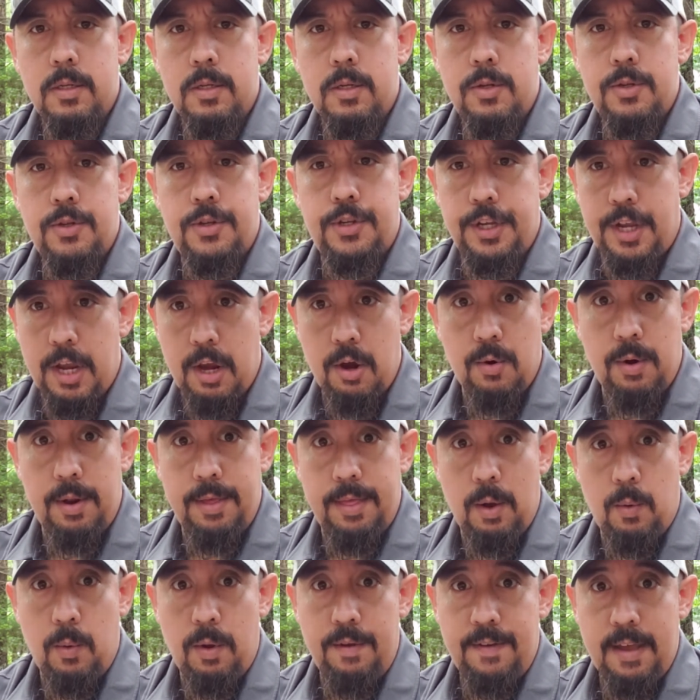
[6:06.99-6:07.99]
security
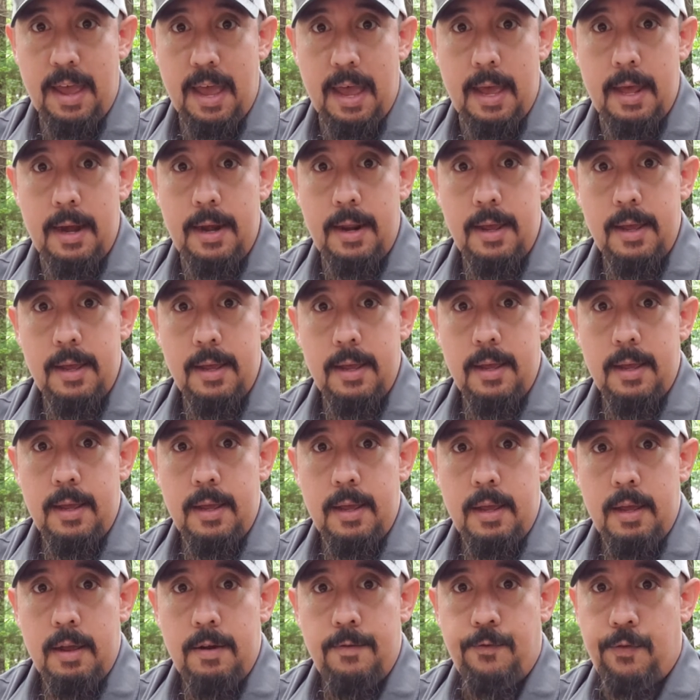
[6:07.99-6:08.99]
that we've had
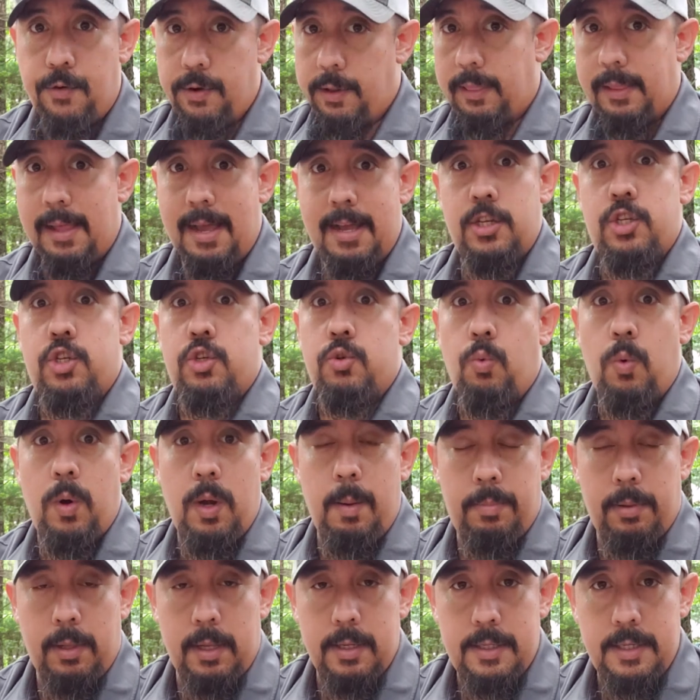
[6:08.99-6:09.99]
for the last
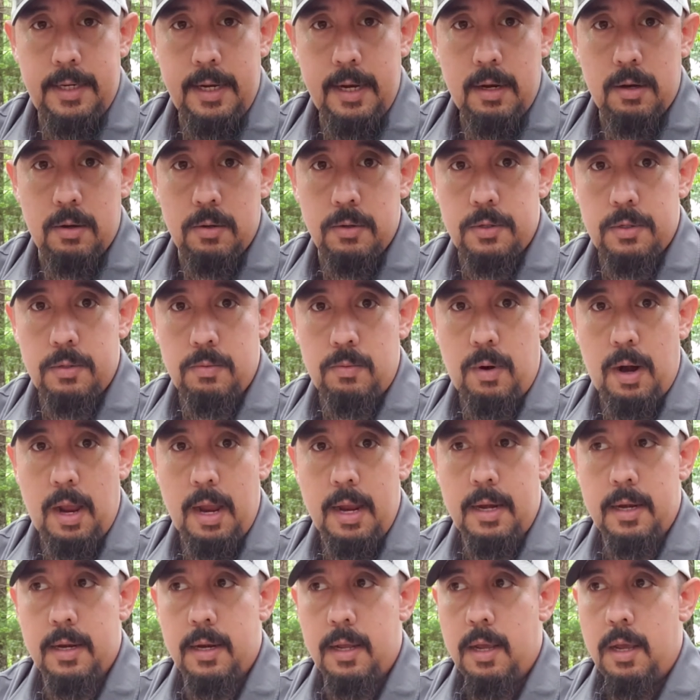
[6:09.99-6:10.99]
20 plus years,
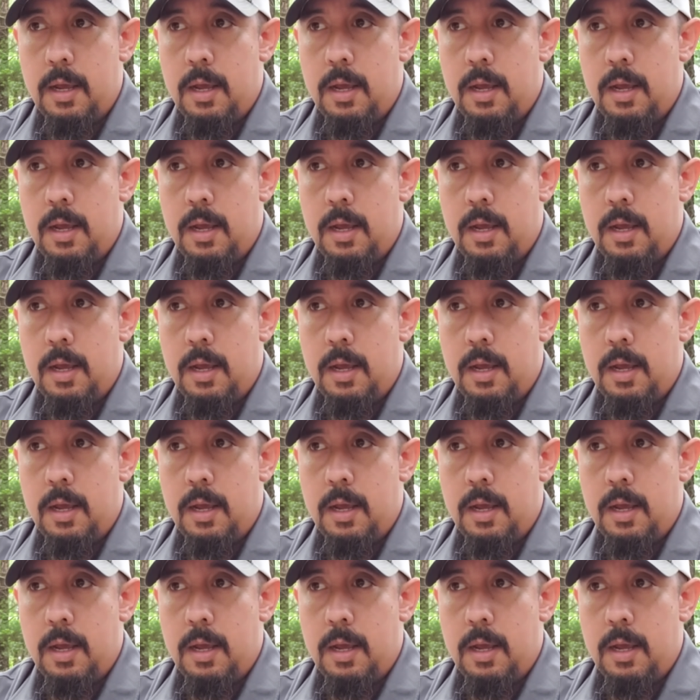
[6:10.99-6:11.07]
right?